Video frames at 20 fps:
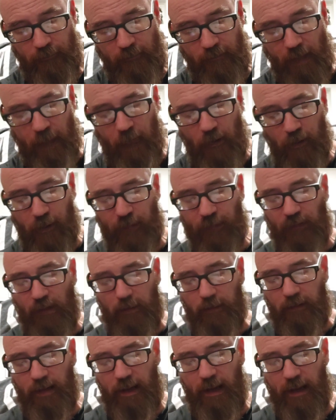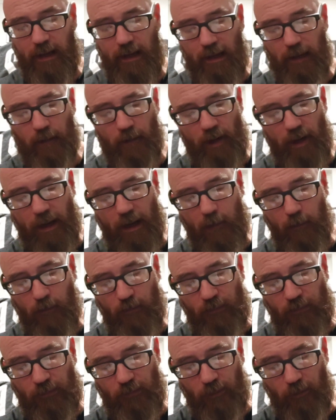That very same day Abraham
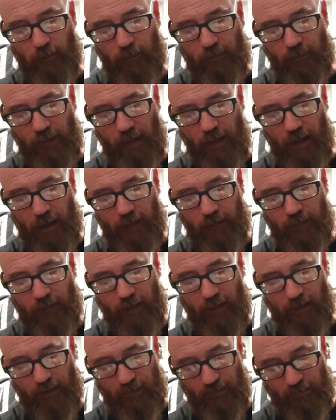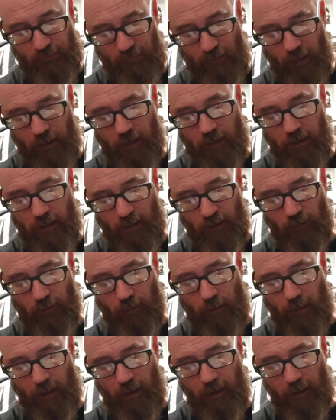was circumcised, and his son
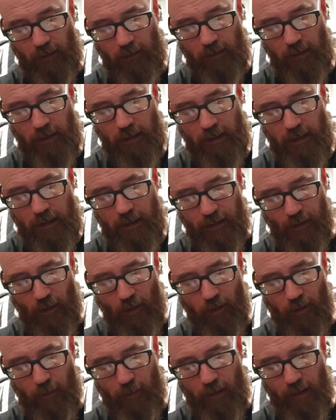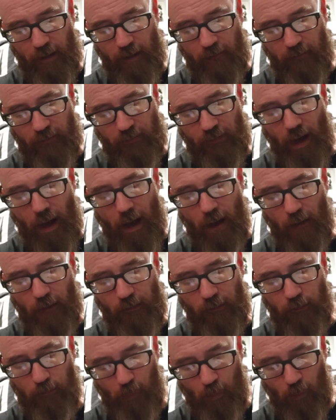Ishmael. And all the men of his
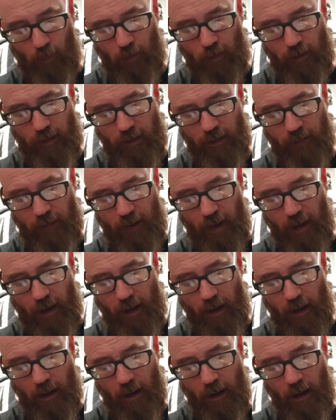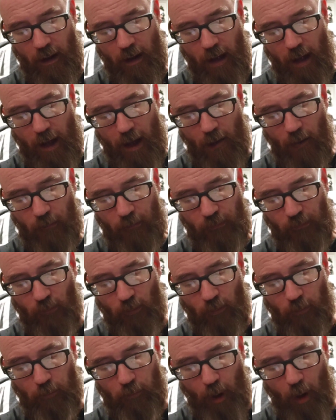house, born in the house
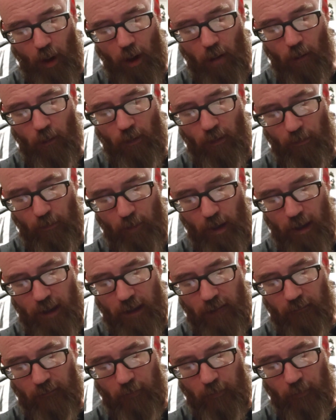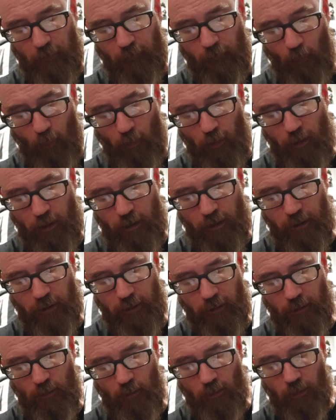or bought with money from a
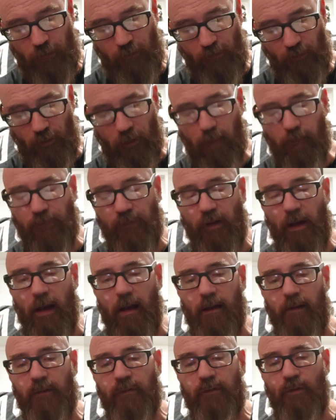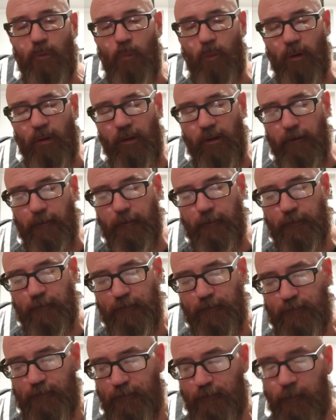foreigner, were circumcised with him.
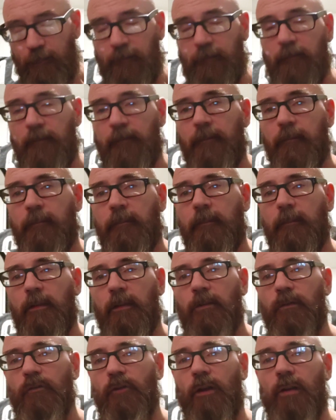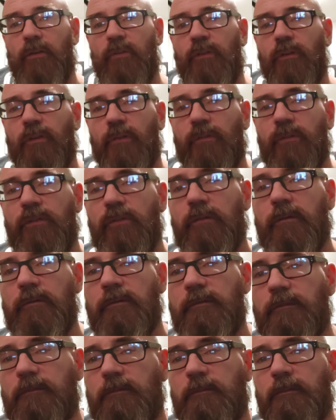Genesis
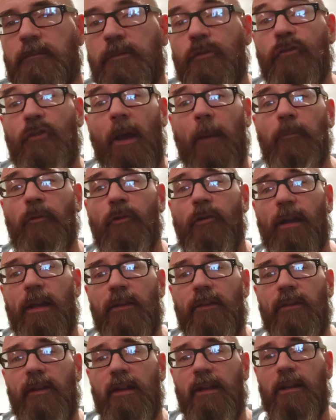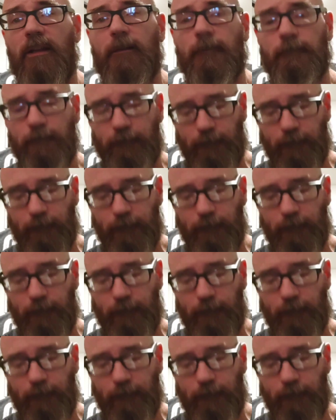chapter 18.